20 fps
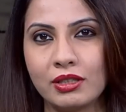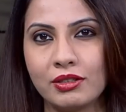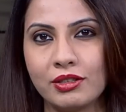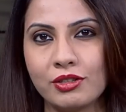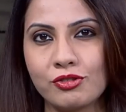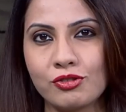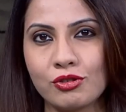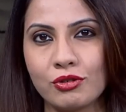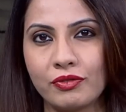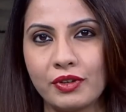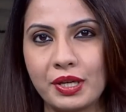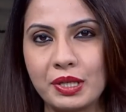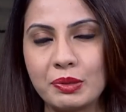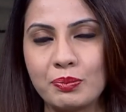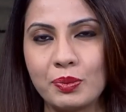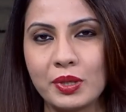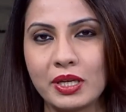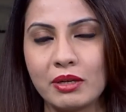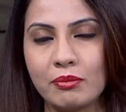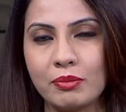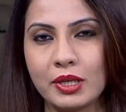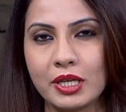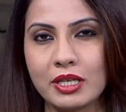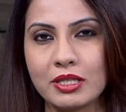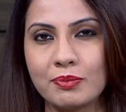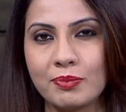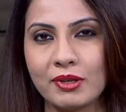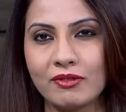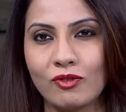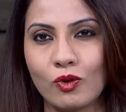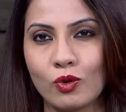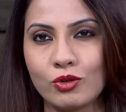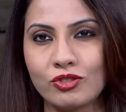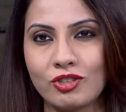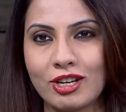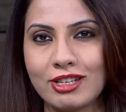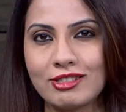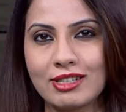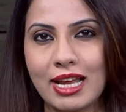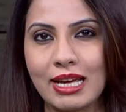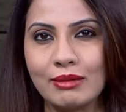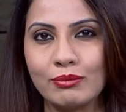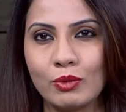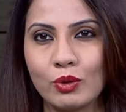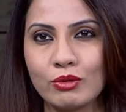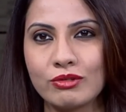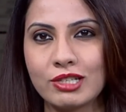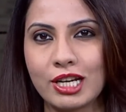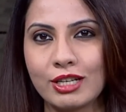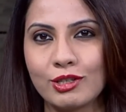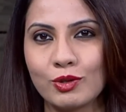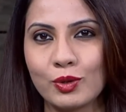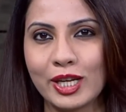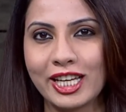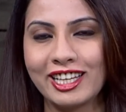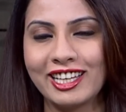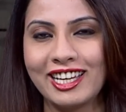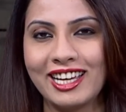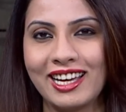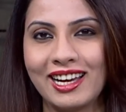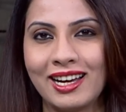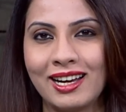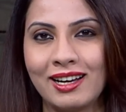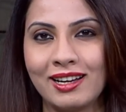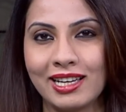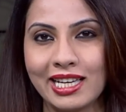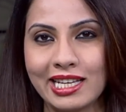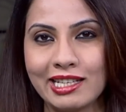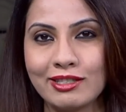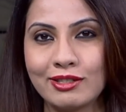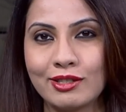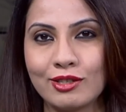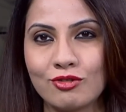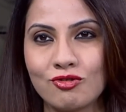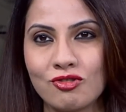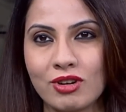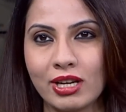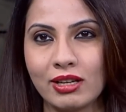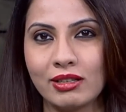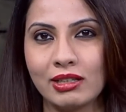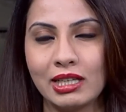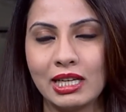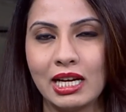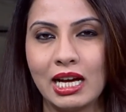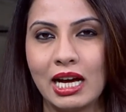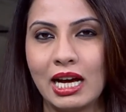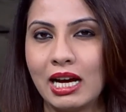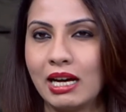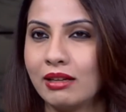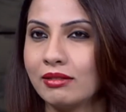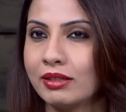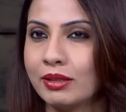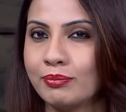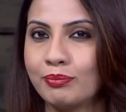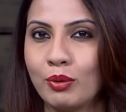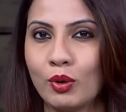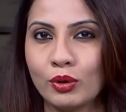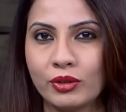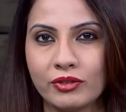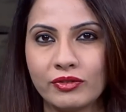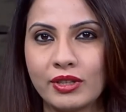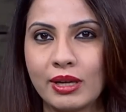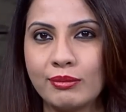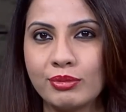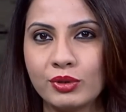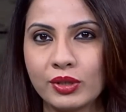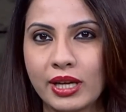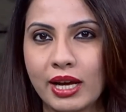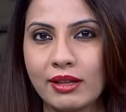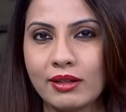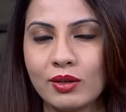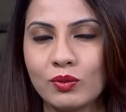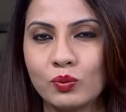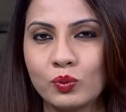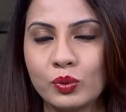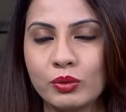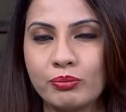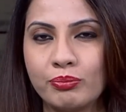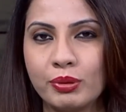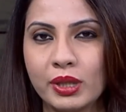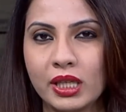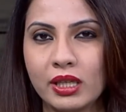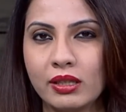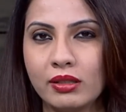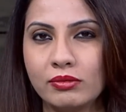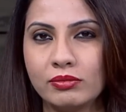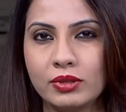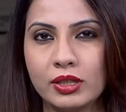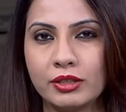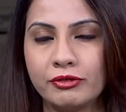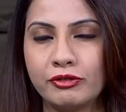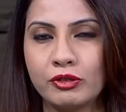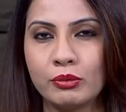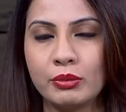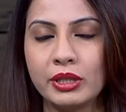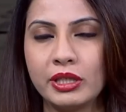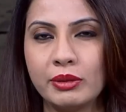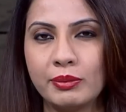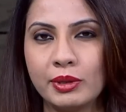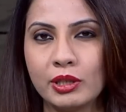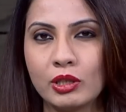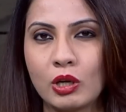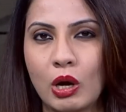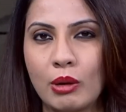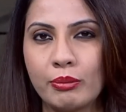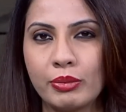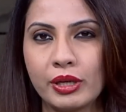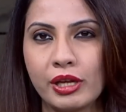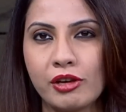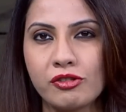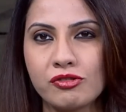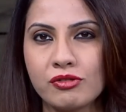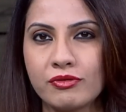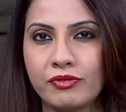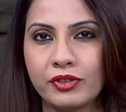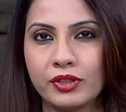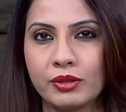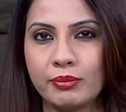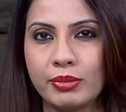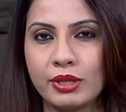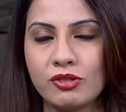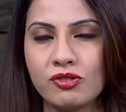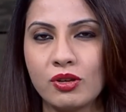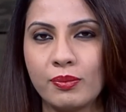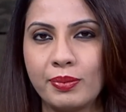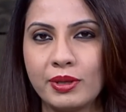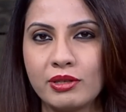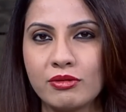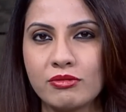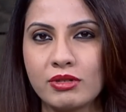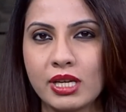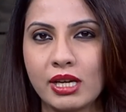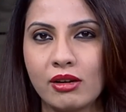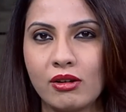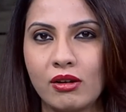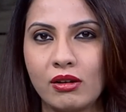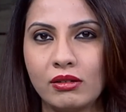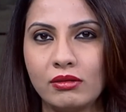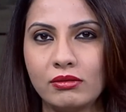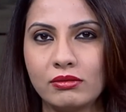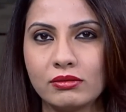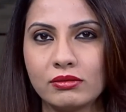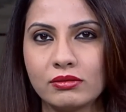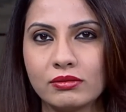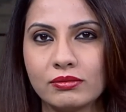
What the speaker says: addition of SP and BSP vote shares, like most are doing, is the trick, that both of them together would be a formidable combination for the BJP to take on?